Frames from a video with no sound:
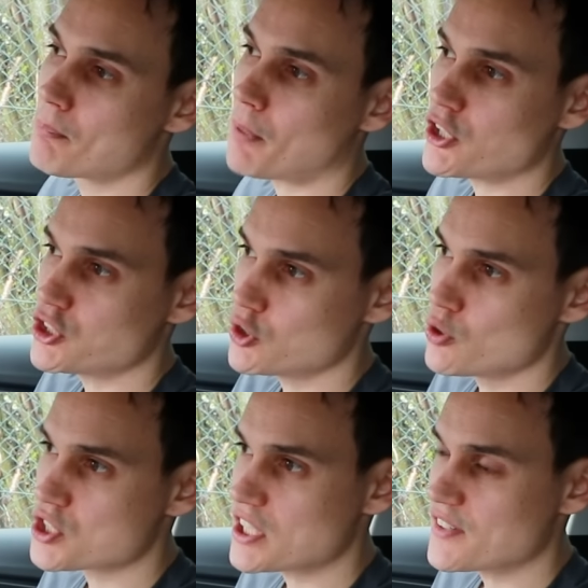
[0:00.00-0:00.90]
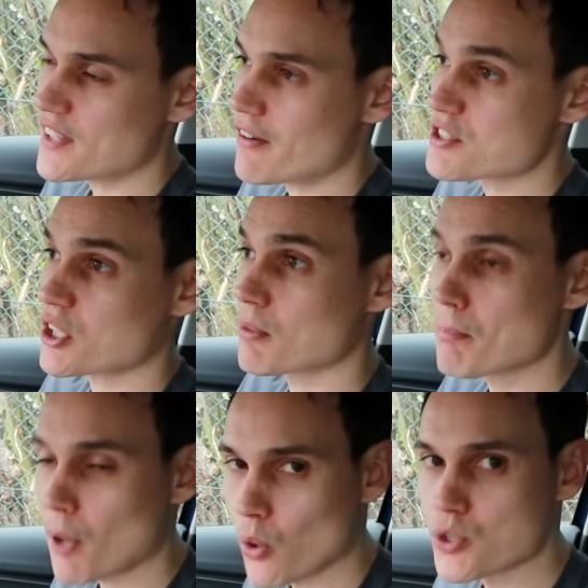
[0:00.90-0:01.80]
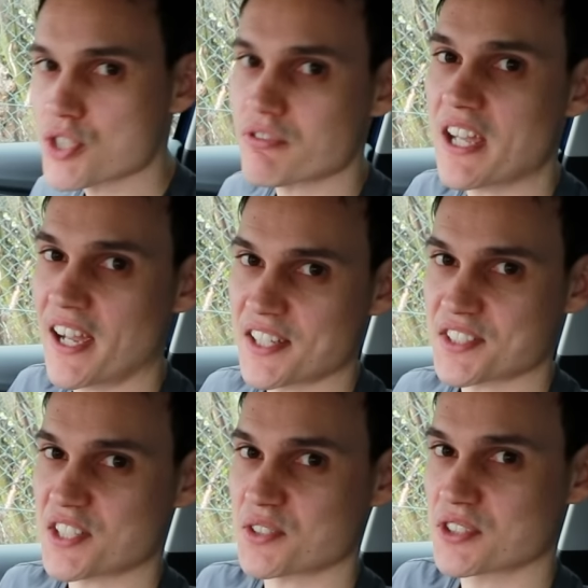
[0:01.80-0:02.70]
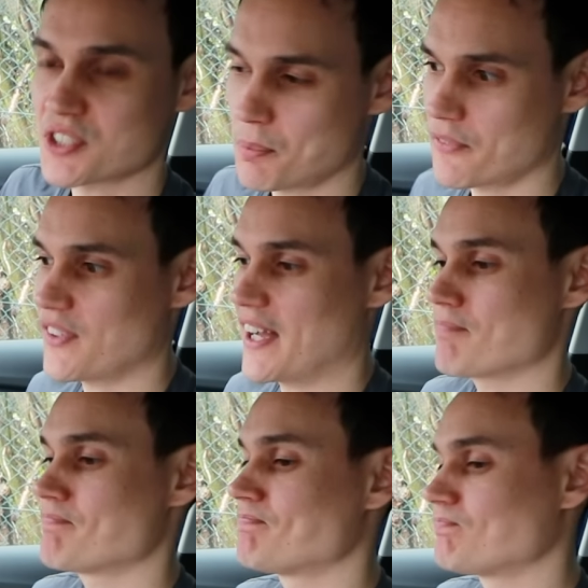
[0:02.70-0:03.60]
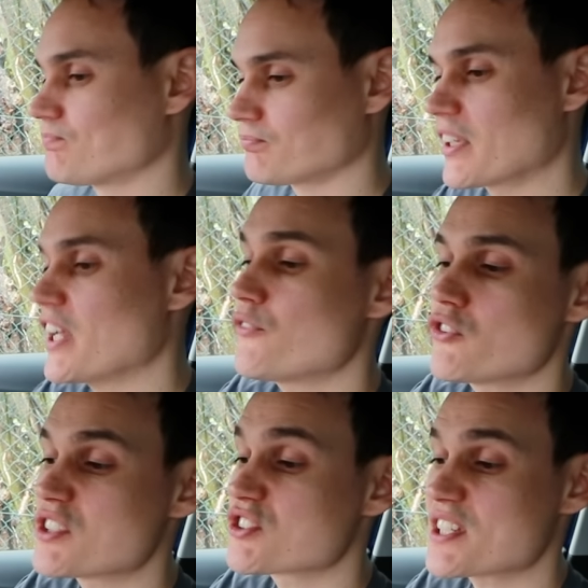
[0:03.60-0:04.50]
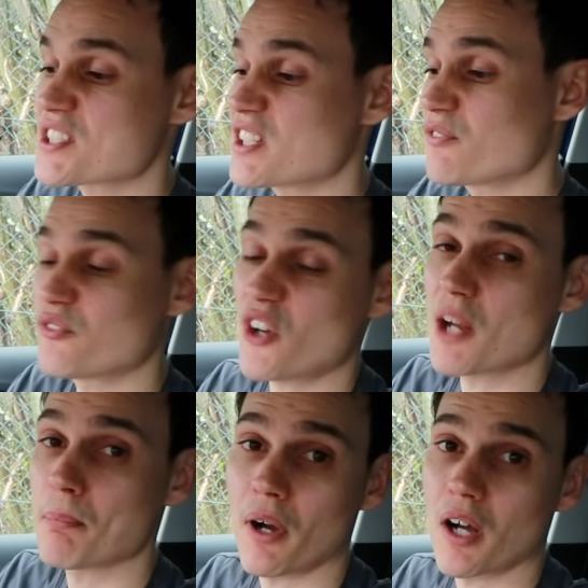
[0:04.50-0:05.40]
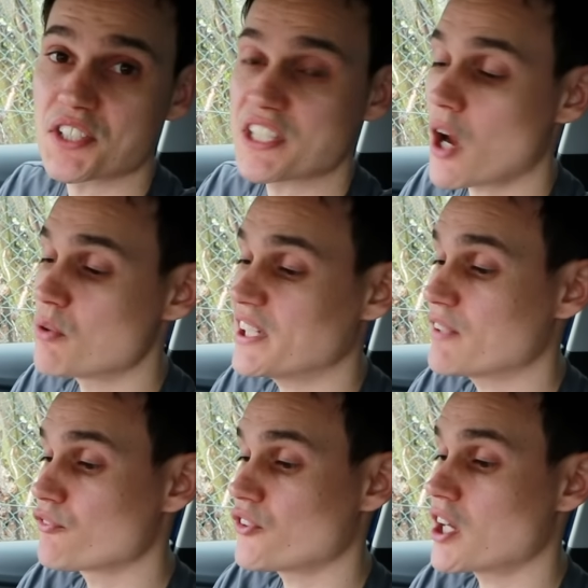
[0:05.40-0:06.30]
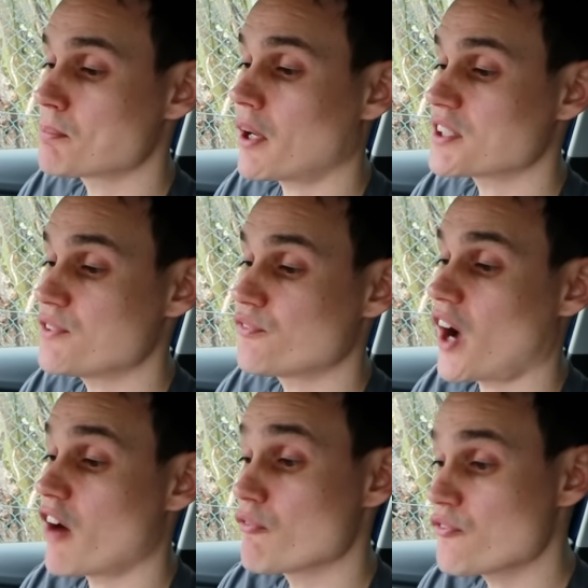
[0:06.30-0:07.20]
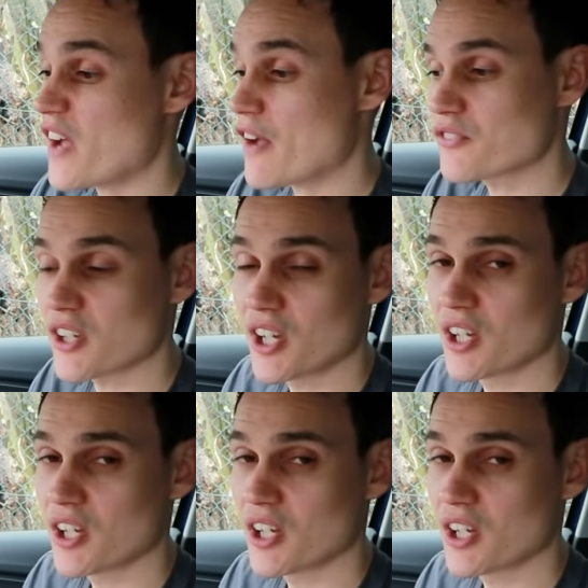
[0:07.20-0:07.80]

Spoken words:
but usually there is a compulsory excess on top of that. If you're interested, third party only and third party fire and theft